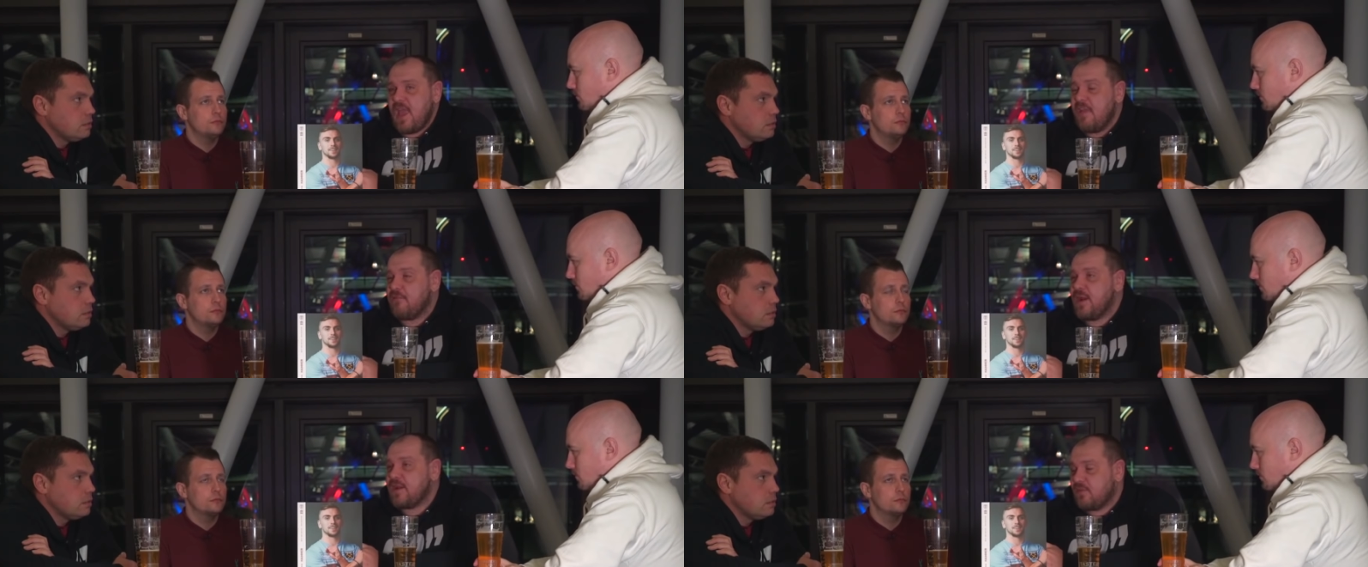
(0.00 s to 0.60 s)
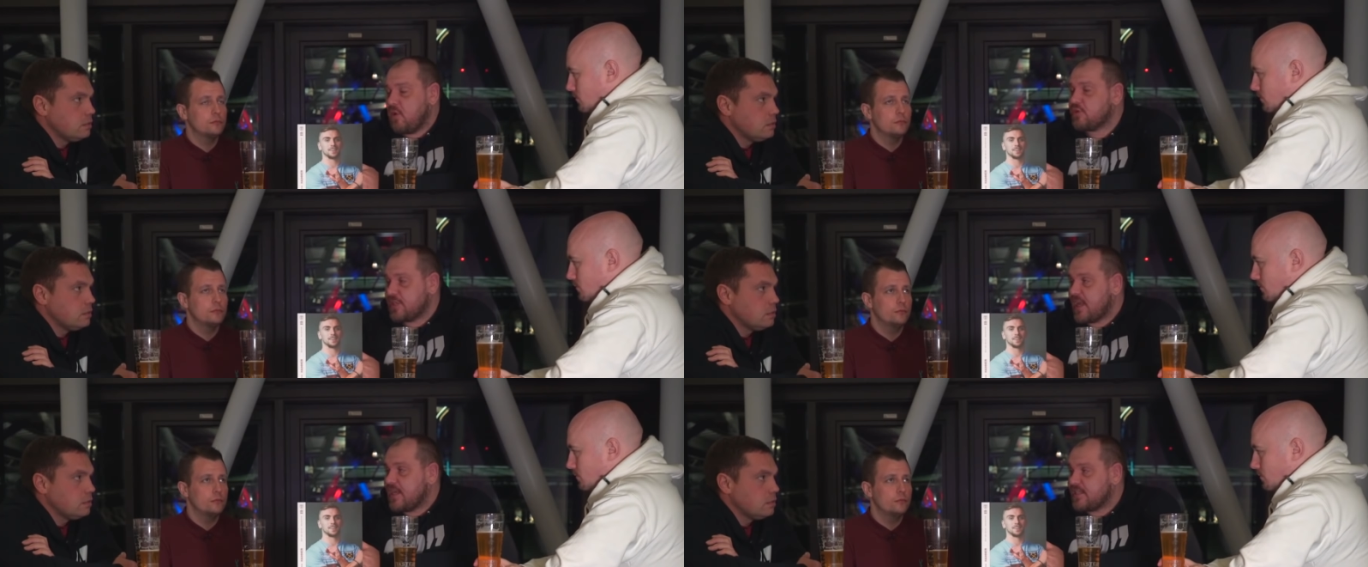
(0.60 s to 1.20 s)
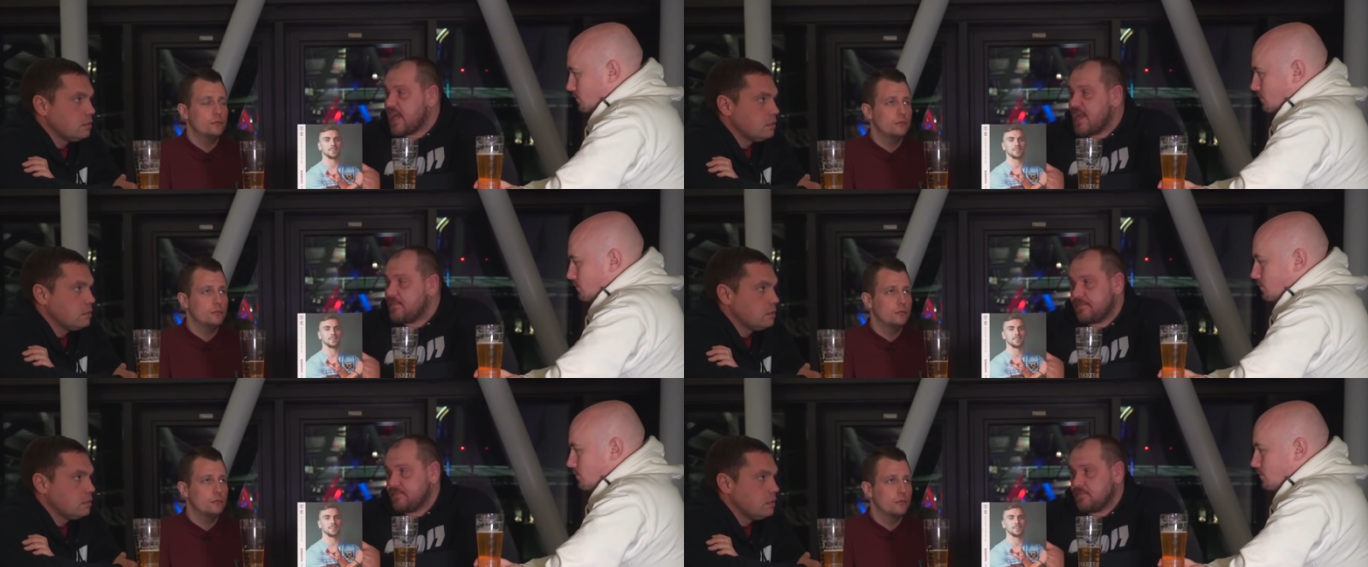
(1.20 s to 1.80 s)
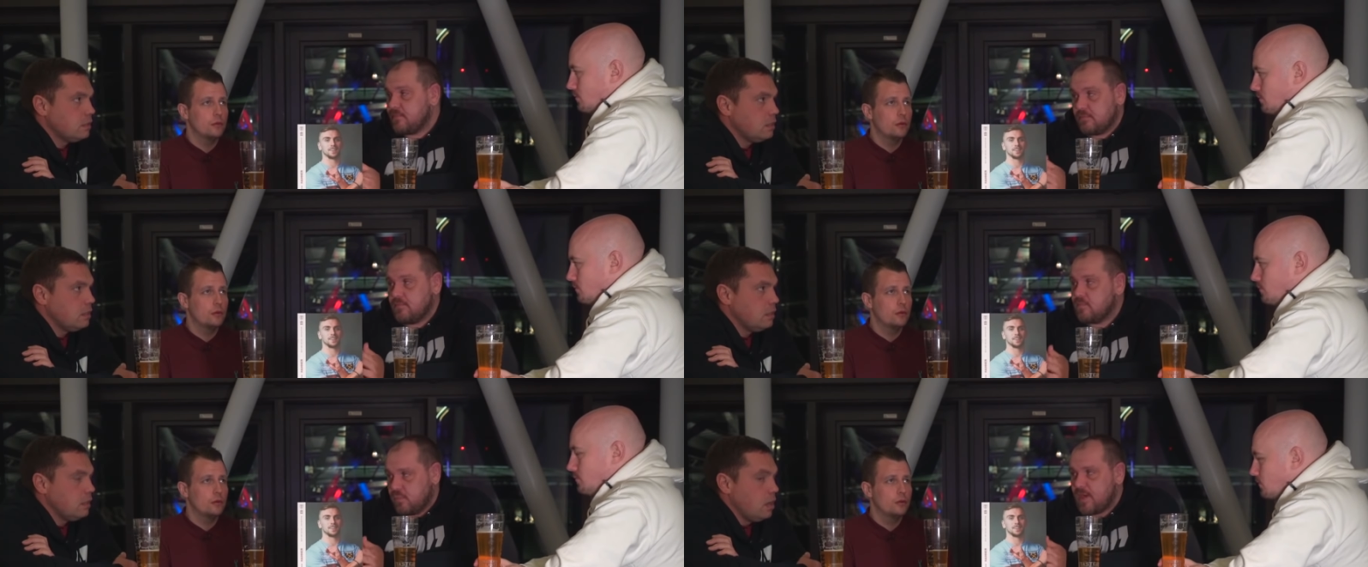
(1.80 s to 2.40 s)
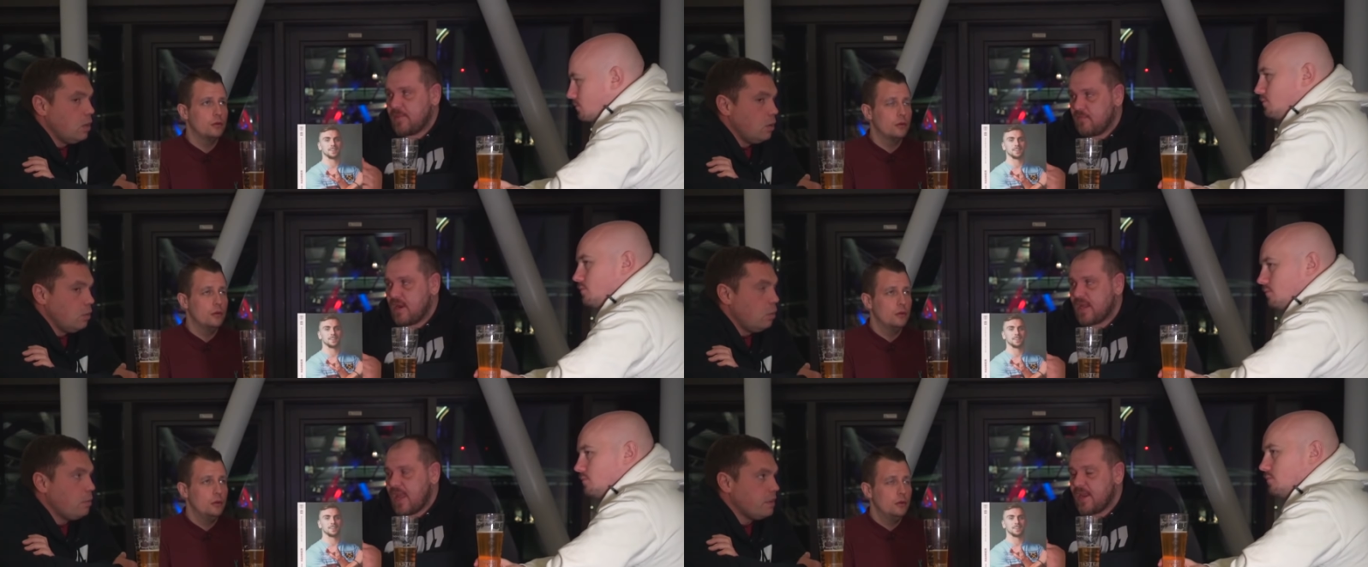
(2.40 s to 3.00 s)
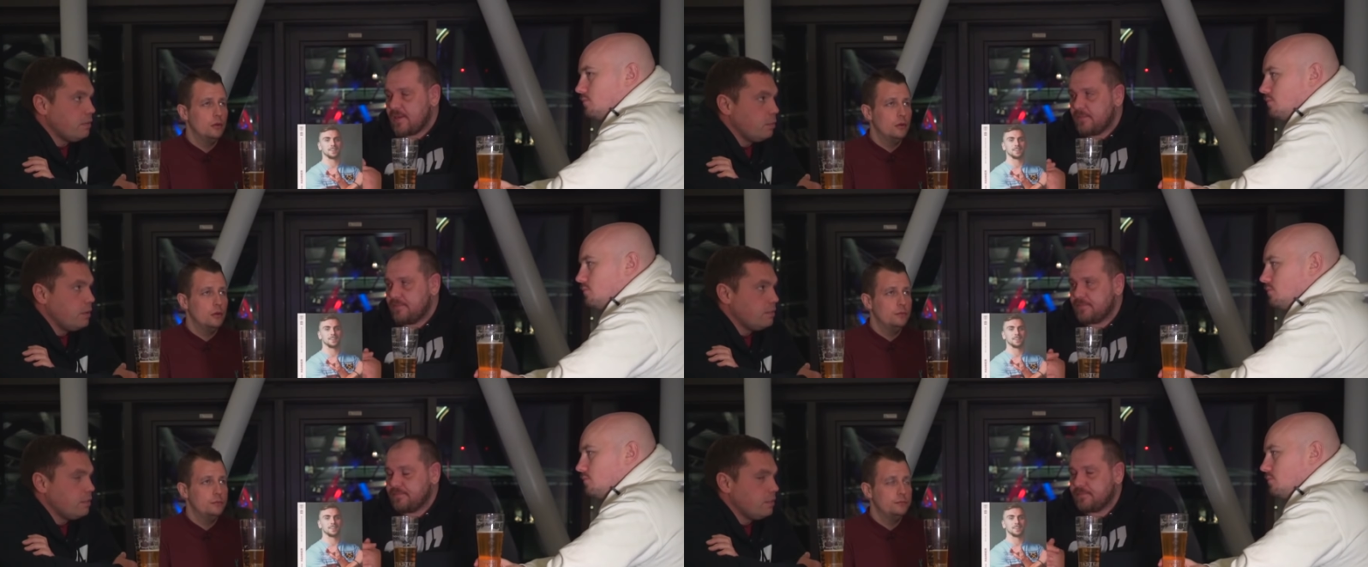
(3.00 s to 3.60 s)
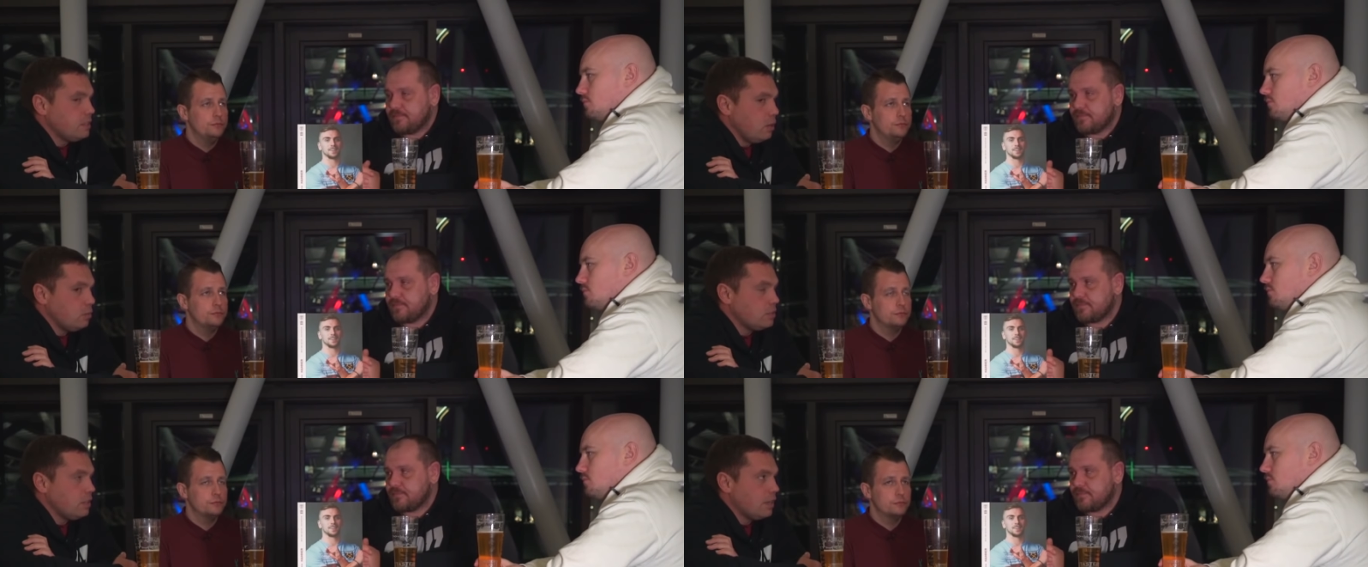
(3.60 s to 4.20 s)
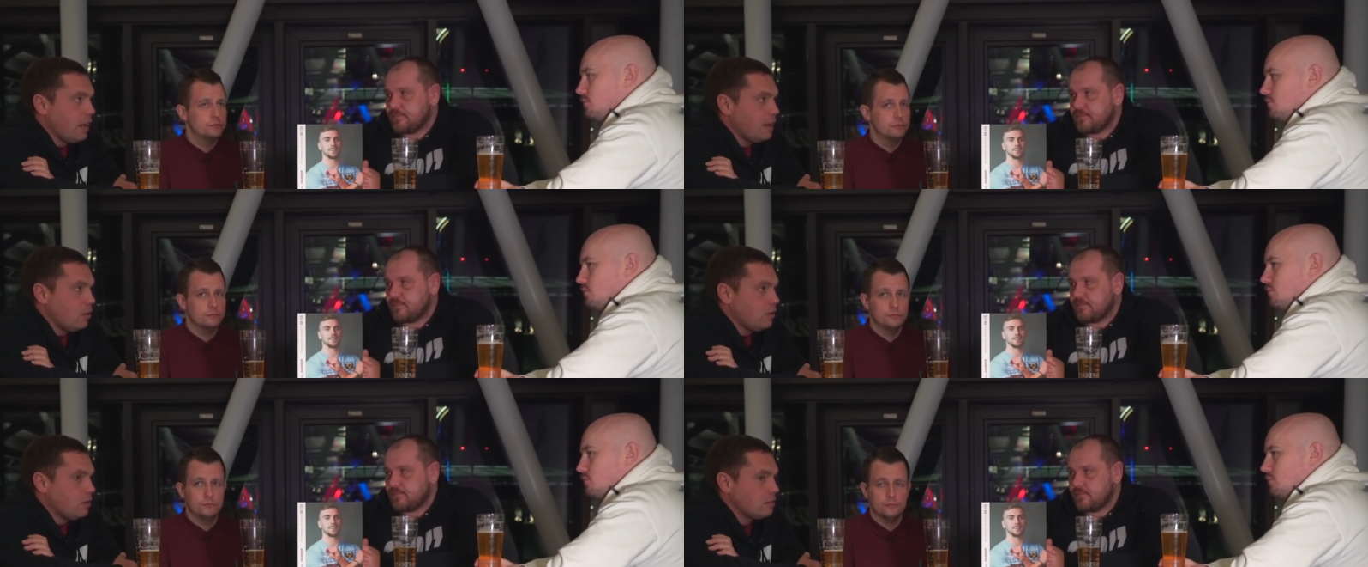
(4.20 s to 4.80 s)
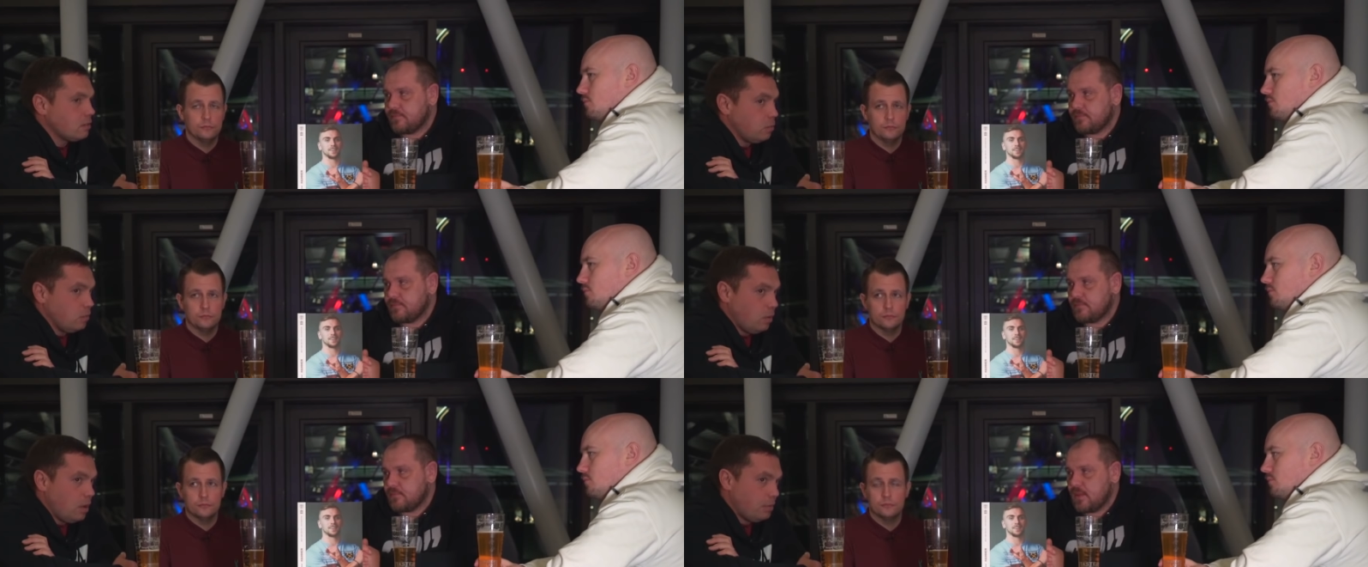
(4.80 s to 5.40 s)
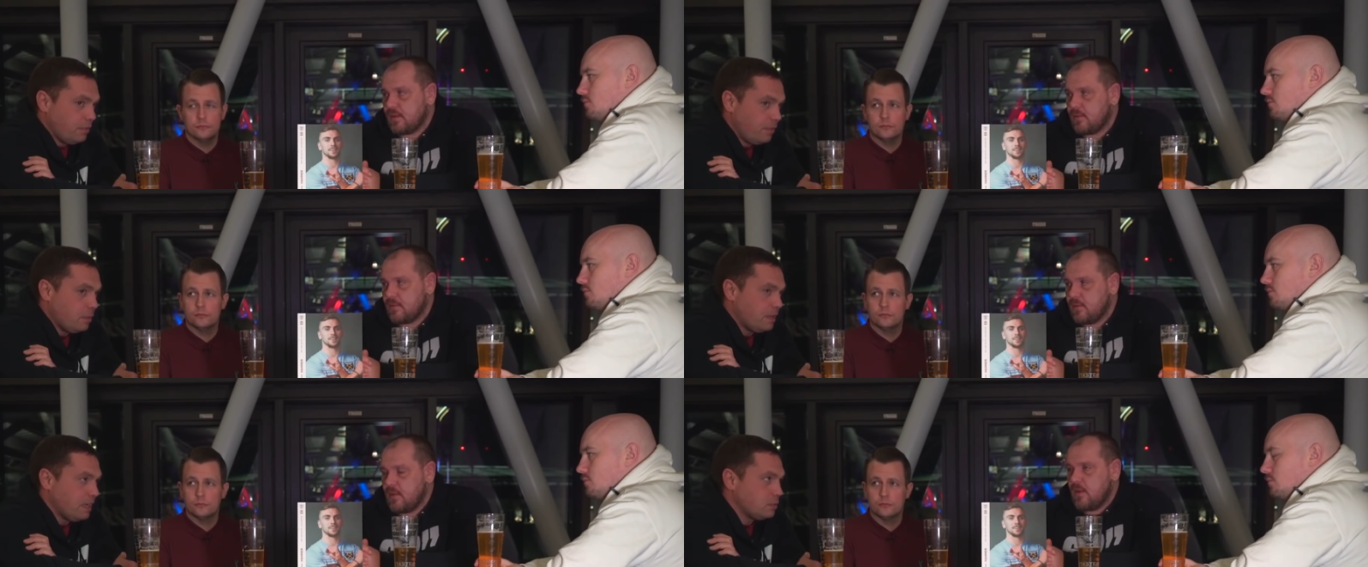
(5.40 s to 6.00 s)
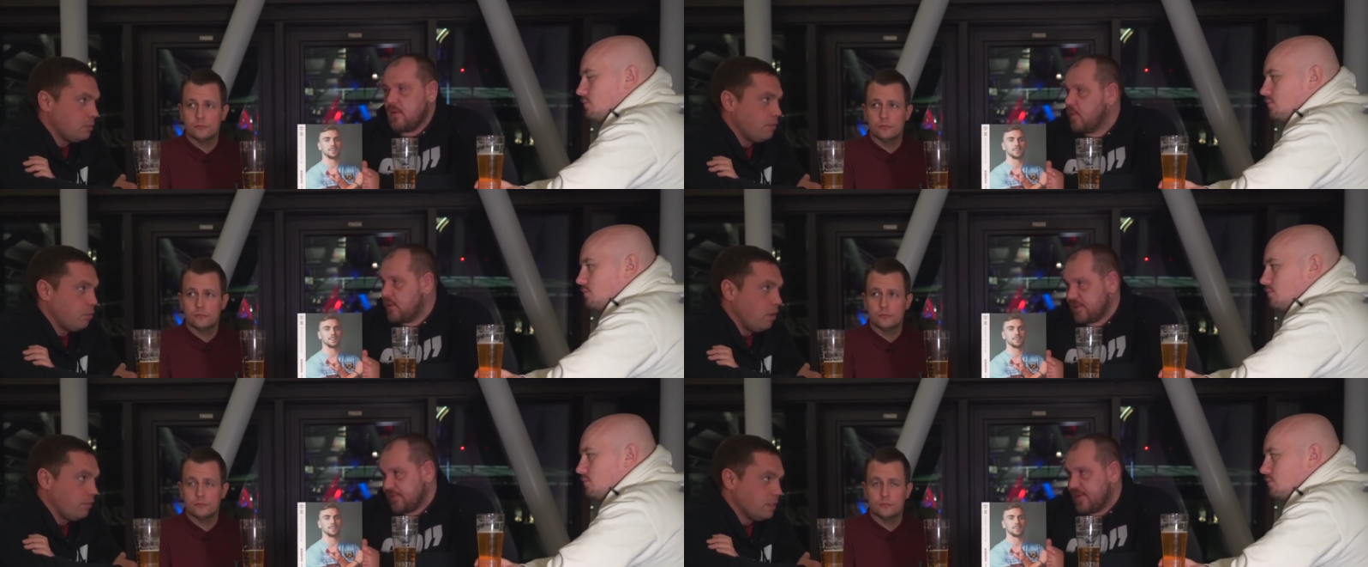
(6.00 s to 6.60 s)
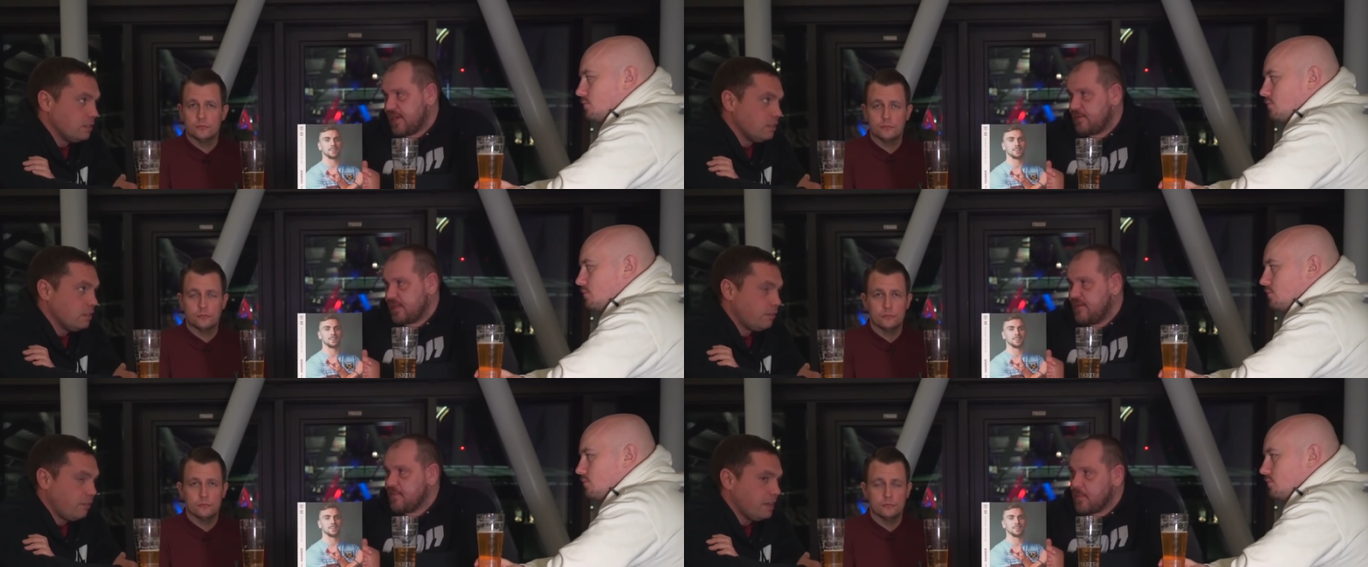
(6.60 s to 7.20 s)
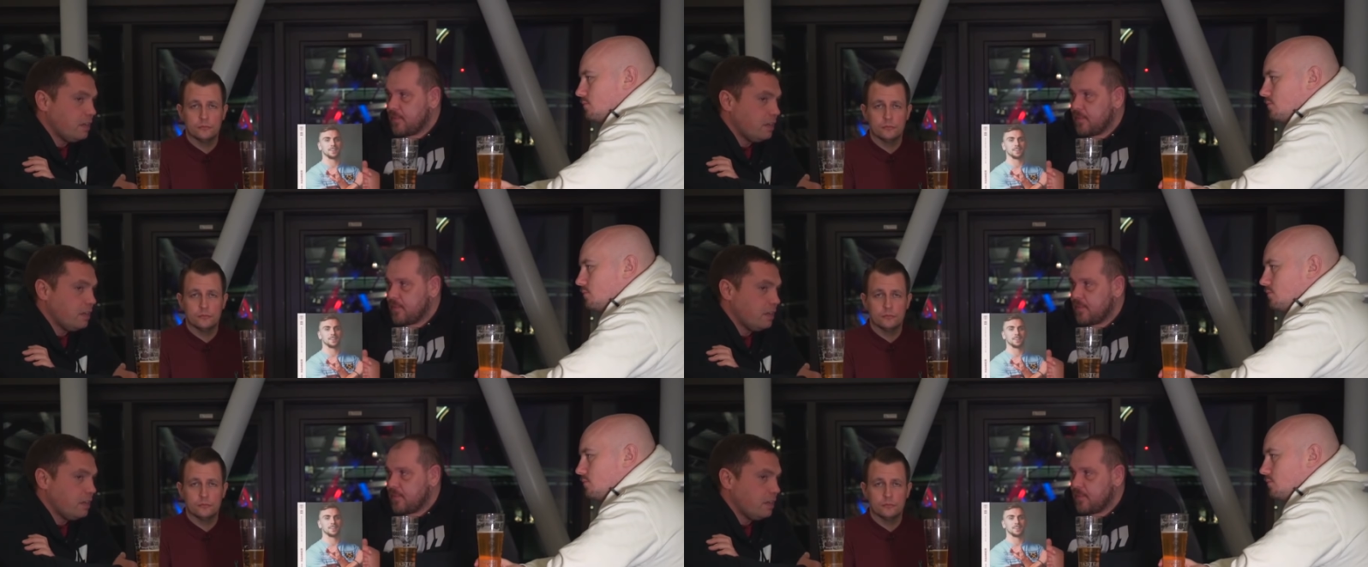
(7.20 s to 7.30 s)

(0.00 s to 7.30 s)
Speaker 1: if we'd have lost today's game, Will have been relegated.
Speaker 2: With, with the results that are going on while we're filming this, oh, what's Watford, it? Three 0 to Liverpool. Three